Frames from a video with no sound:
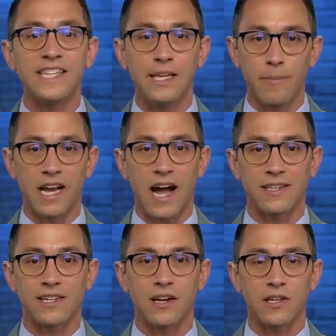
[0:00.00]

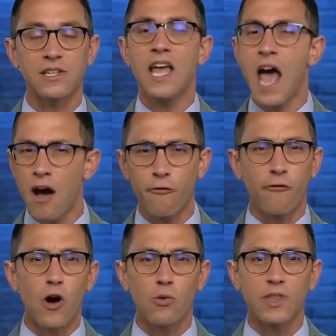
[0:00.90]
demonizing us. How
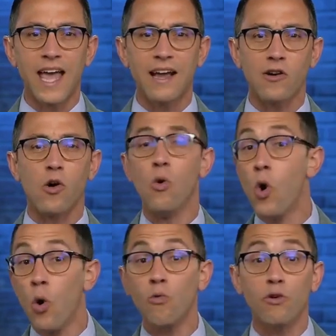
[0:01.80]
far would that go?
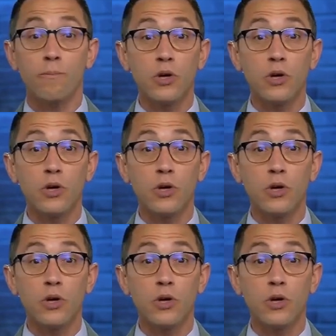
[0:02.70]
Or